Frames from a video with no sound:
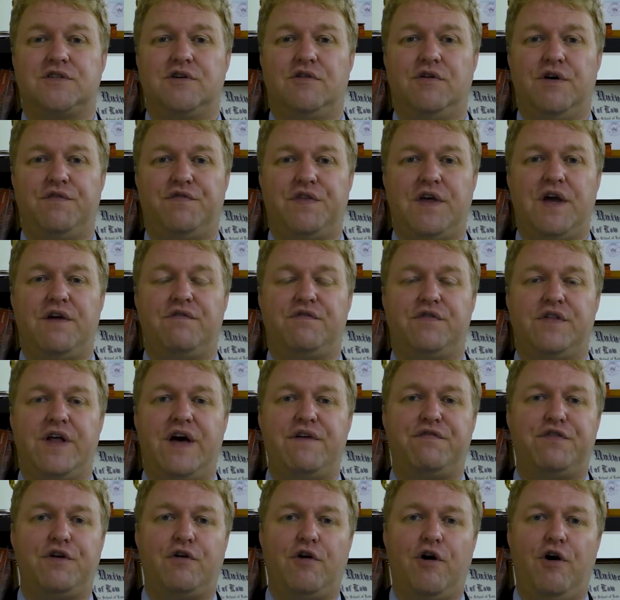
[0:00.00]
So if they've
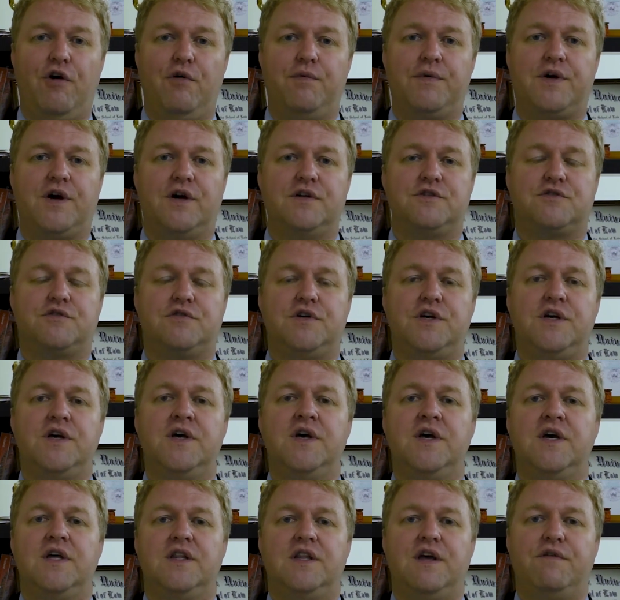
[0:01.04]
left their home country,
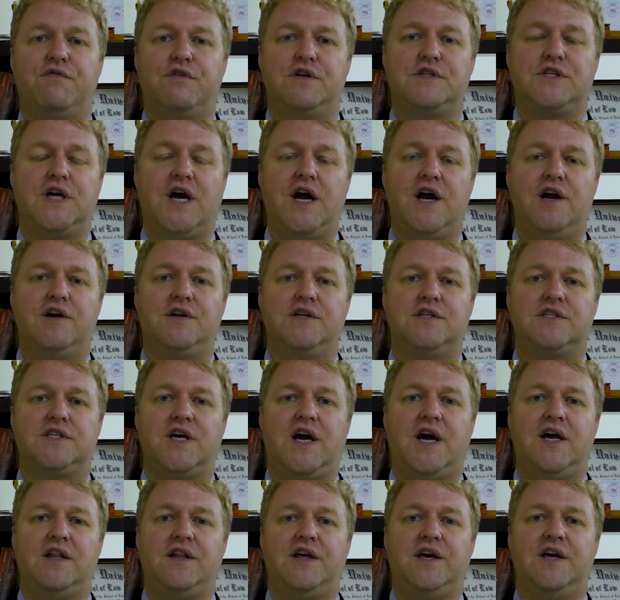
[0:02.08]
they've retired in
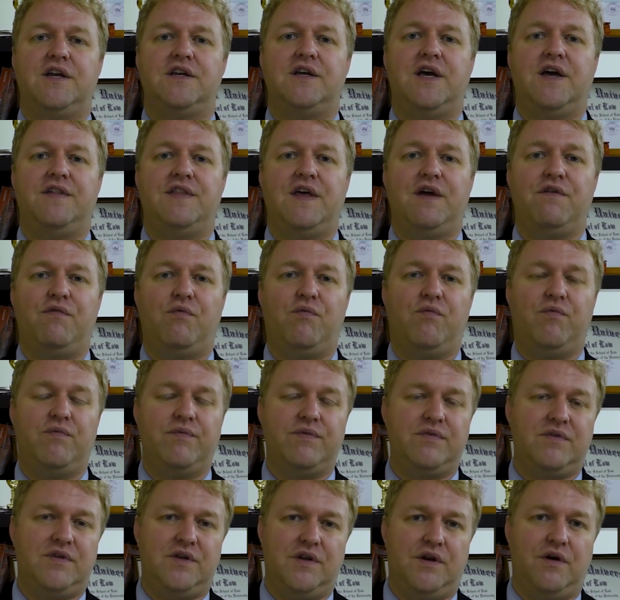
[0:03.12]
Thailand, and they,
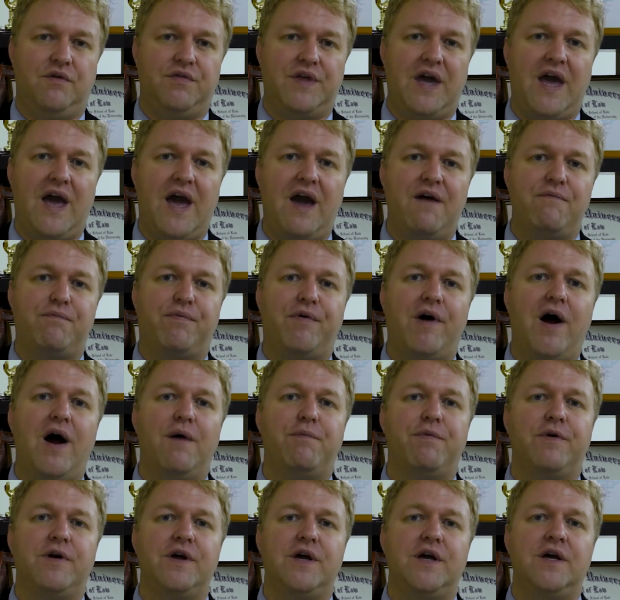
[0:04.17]
you know, they have
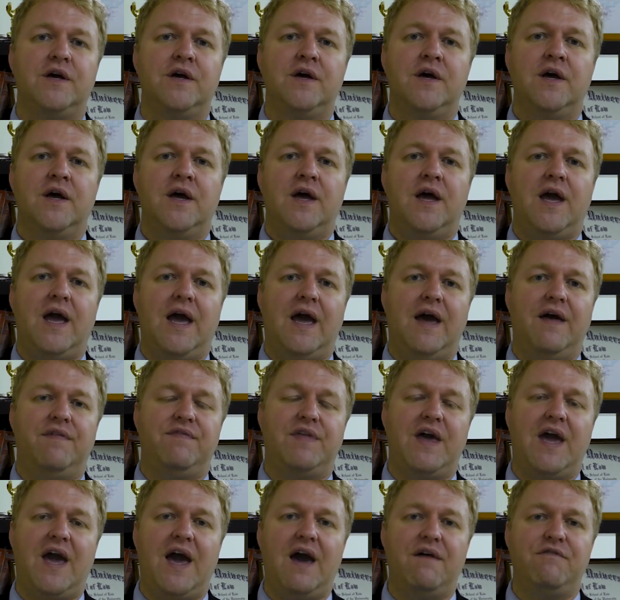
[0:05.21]
property
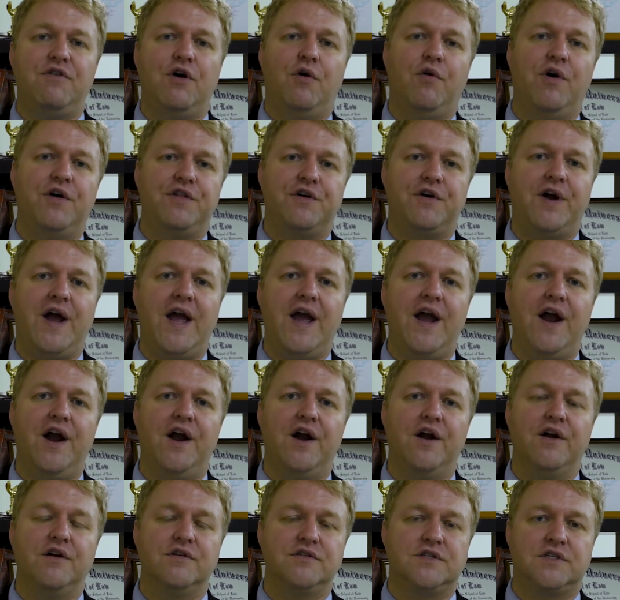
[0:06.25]
and they have no other
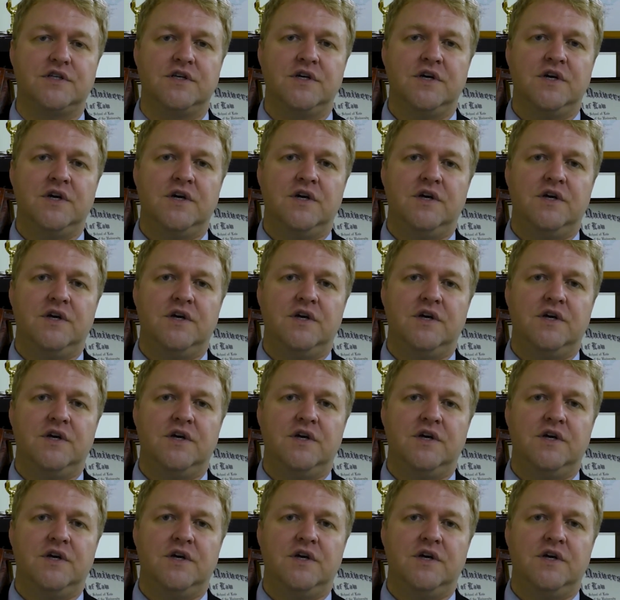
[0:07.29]
heirs,